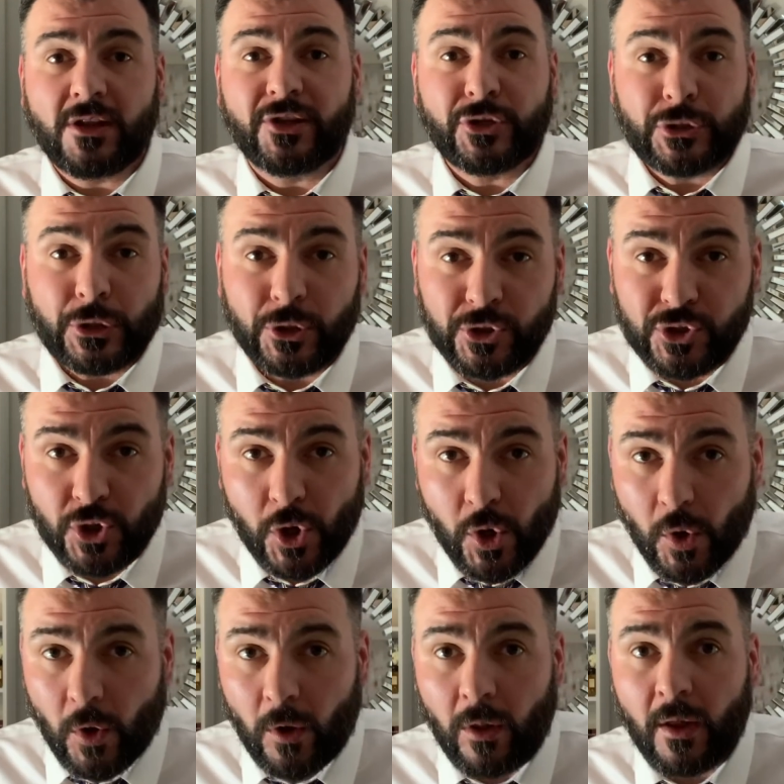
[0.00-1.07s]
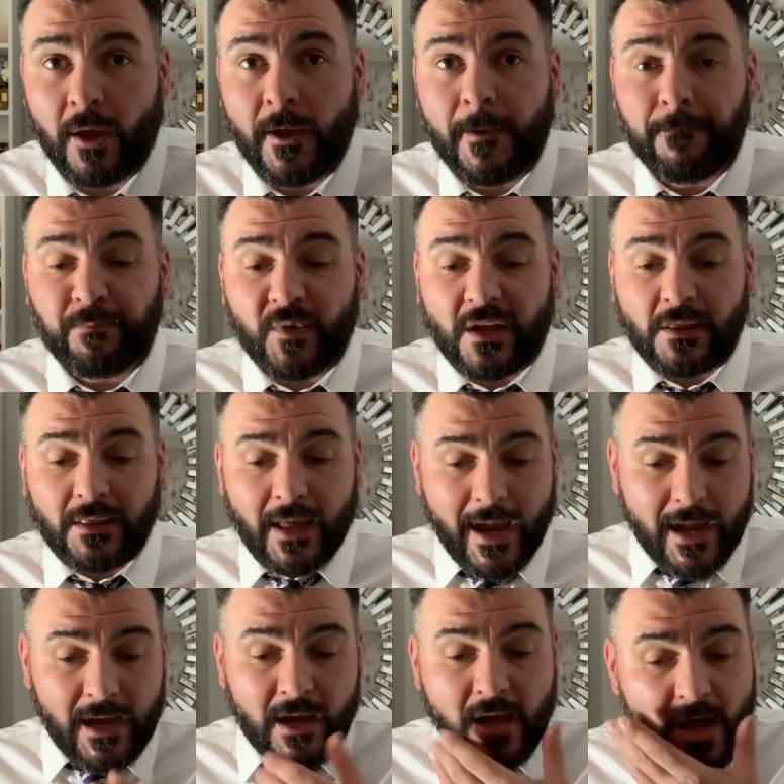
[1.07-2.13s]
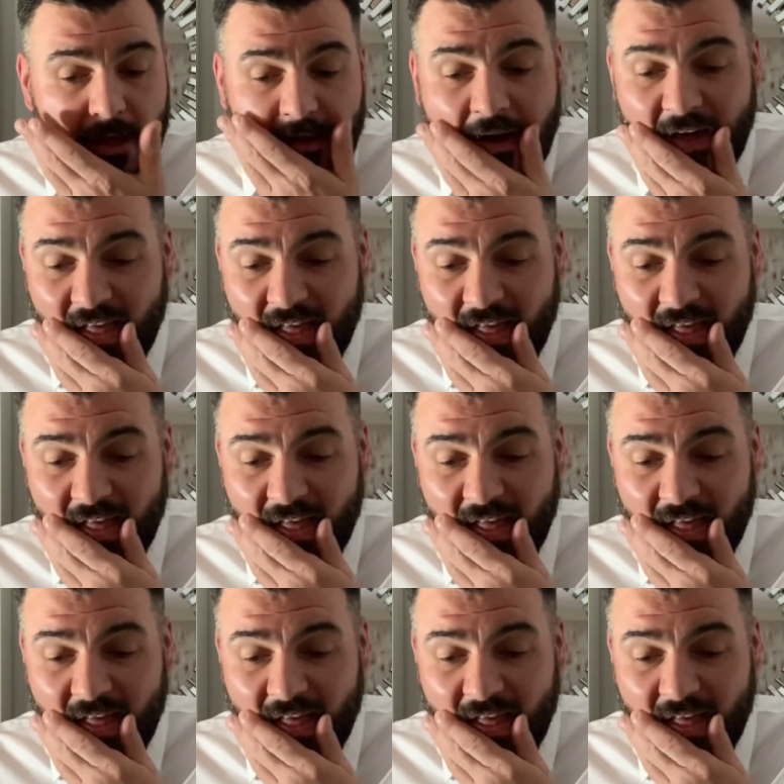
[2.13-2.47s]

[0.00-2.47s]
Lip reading: liturgical like A